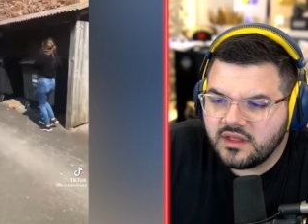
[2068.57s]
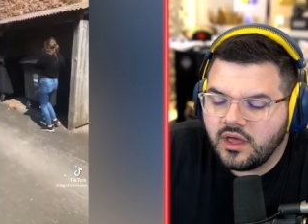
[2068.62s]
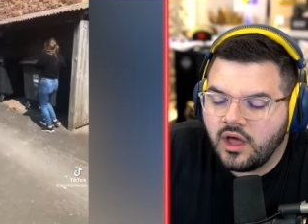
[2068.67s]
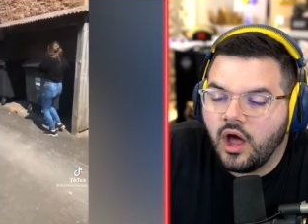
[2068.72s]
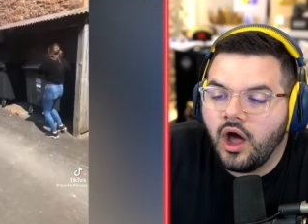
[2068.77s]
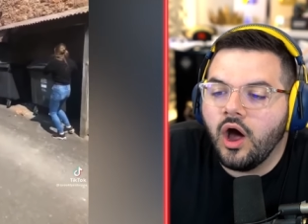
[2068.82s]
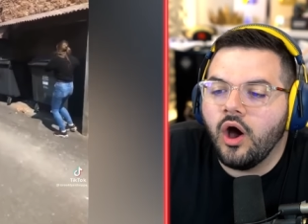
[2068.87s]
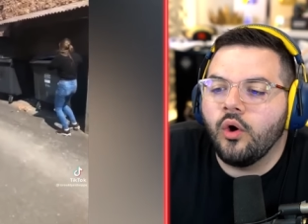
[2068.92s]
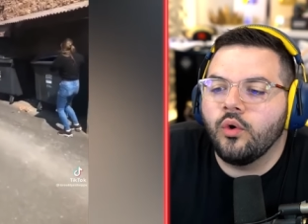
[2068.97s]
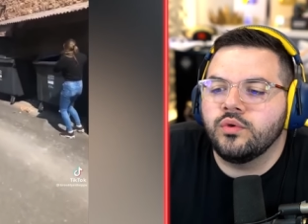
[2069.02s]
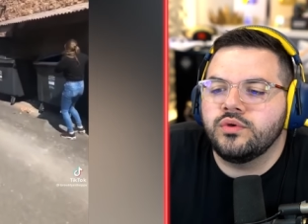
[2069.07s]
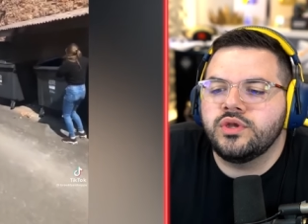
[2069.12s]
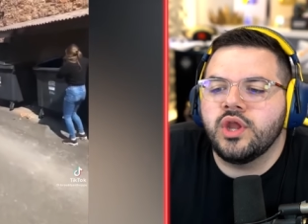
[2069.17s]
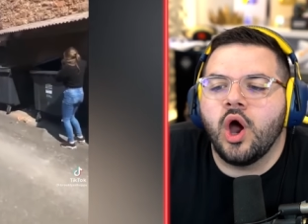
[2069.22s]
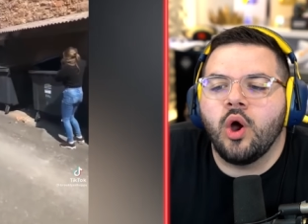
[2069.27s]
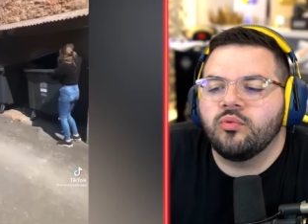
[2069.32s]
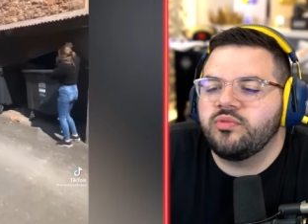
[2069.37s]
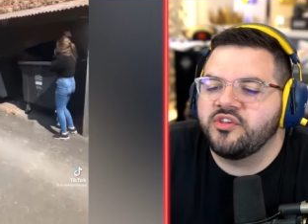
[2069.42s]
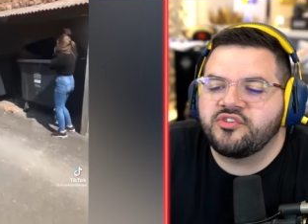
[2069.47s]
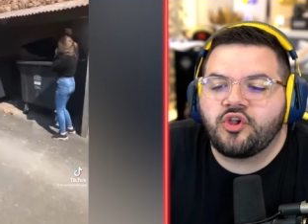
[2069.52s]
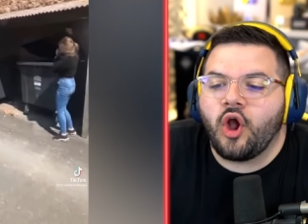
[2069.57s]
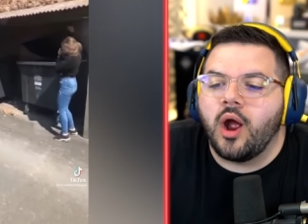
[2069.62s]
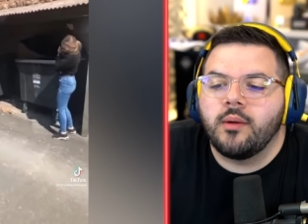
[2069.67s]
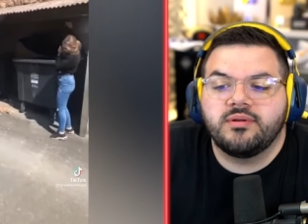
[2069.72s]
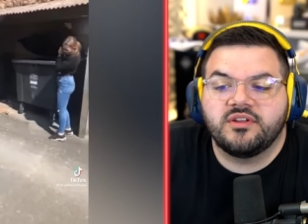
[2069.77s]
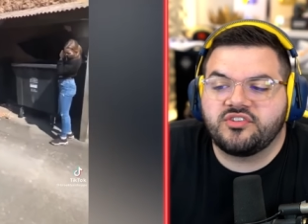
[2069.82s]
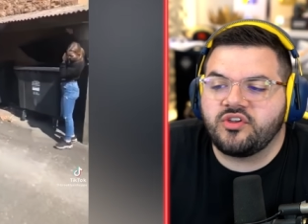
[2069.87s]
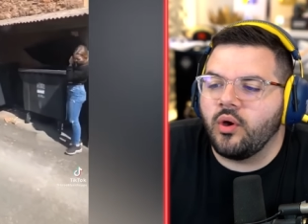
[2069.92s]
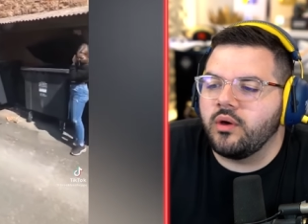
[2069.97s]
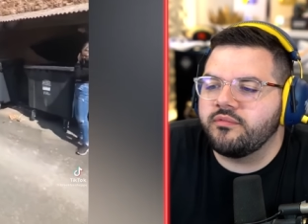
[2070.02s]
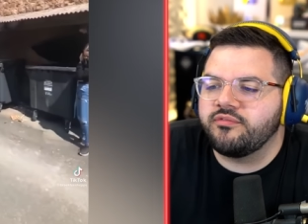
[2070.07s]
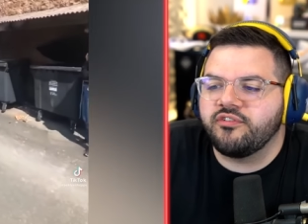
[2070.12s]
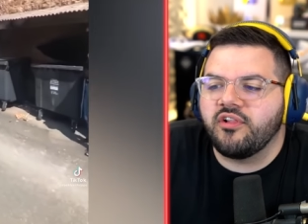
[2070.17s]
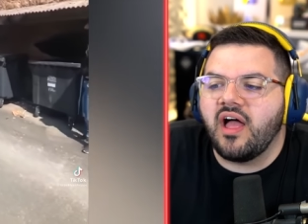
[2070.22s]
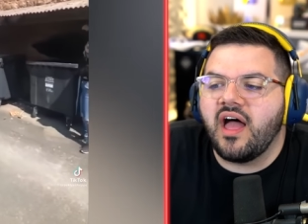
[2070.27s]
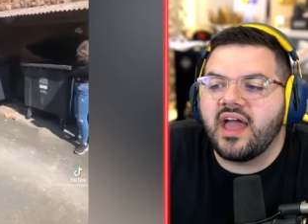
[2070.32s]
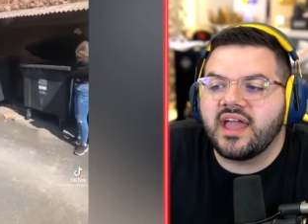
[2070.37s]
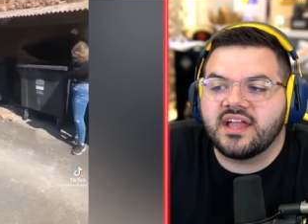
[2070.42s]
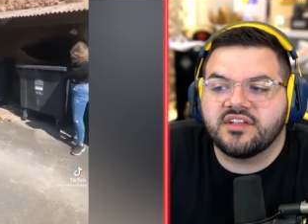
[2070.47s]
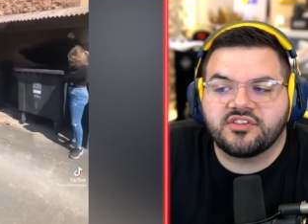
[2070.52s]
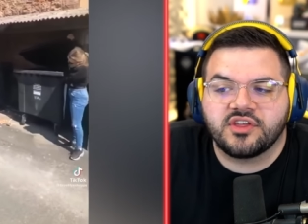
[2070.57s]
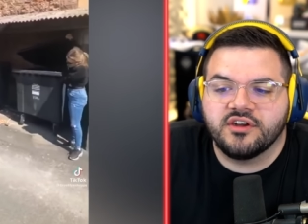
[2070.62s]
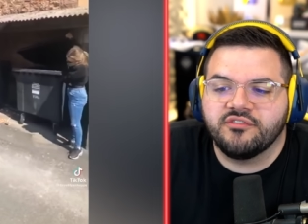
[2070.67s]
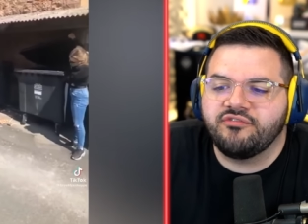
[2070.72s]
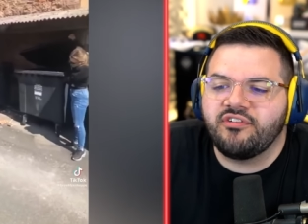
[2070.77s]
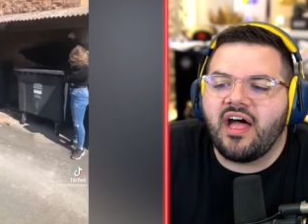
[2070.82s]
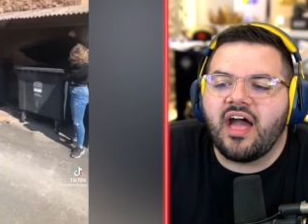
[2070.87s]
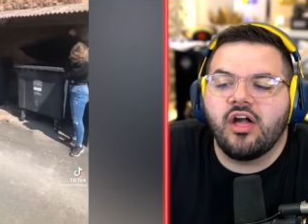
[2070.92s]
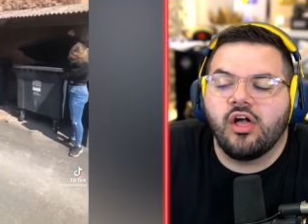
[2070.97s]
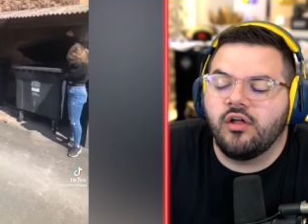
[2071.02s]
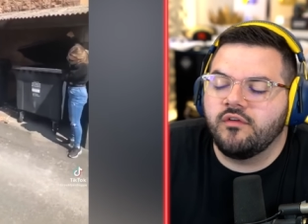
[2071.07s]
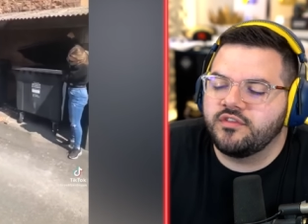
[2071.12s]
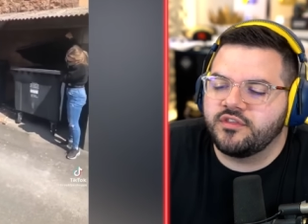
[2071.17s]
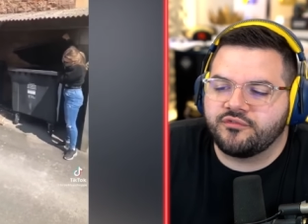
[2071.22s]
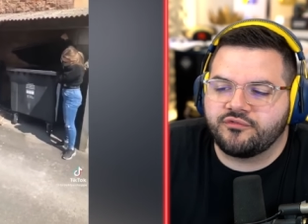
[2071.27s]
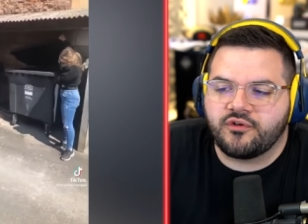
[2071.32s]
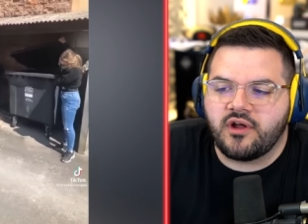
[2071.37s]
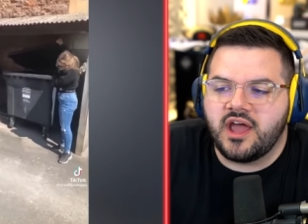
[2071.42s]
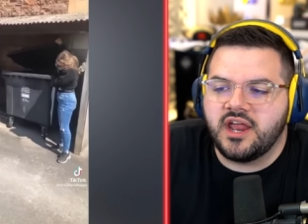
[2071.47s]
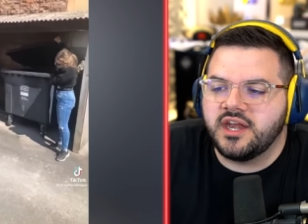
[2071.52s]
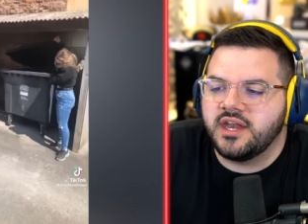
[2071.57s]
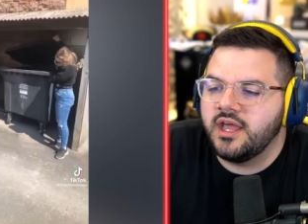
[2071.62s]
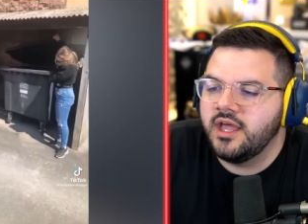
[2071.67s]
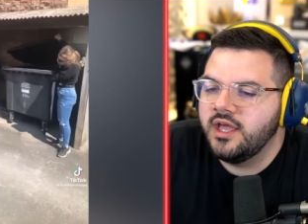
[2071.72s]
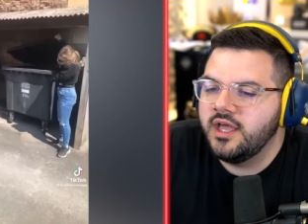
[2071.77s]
Oh, no. This garbage is going flying. It's going to fly all over the friend.